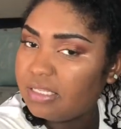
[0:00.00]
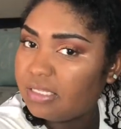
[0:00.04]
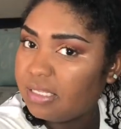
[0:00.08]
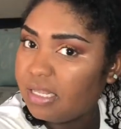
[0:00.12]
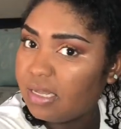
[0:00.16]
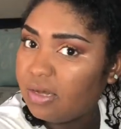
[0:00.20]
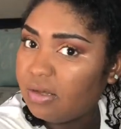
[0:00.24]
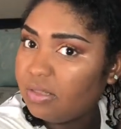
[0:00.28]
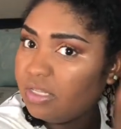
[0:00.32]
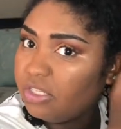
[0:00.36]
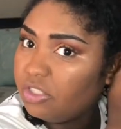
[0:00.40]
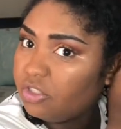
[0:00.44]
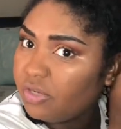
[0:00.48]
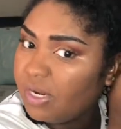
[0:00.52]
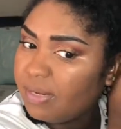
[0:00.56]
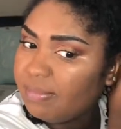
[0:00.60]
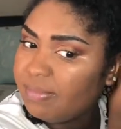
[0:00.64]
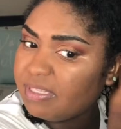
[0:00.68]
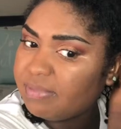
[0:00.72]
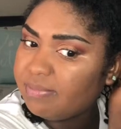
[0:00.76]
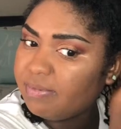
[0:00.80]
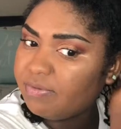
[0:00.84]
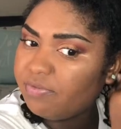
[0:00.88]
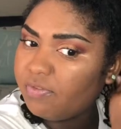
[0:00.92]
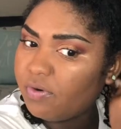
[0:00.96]
the
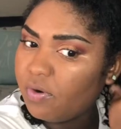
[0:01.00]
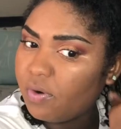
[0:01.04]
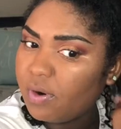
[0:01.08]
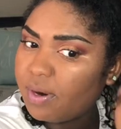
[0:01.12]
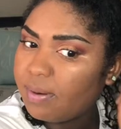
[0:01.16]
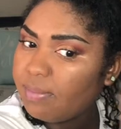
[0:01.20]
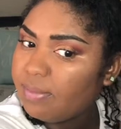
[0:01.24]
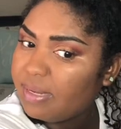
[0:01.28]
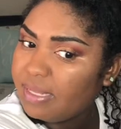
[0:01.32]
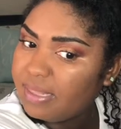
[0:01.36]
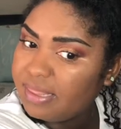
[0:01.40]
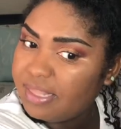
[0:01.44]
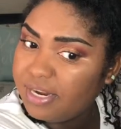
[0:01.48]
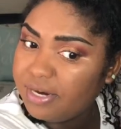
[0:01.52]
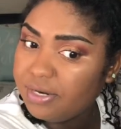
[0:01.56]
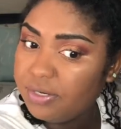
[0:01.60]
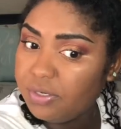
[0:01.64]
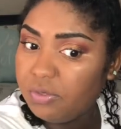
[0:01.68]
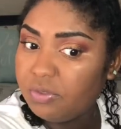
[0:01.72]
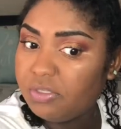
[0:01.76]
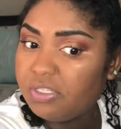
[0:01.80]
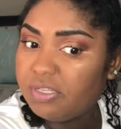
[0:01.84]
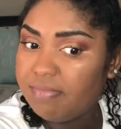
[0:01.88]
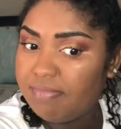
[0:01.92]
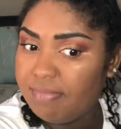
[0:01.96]
treatments before, but they're
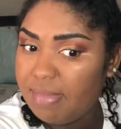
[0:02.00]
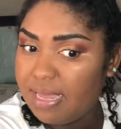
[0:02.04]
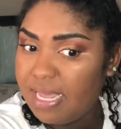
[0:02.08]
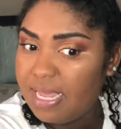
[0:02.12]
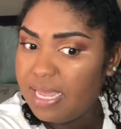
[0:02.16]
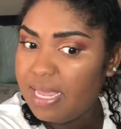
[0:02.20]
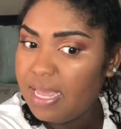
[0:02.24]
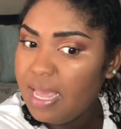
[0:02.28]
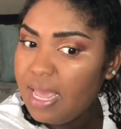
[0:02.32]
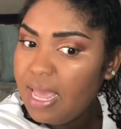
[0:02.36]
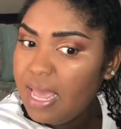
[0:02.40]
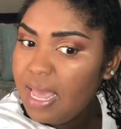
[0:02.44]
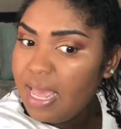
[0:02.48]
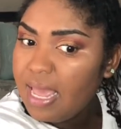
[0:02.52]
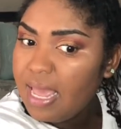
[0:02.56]
new to me.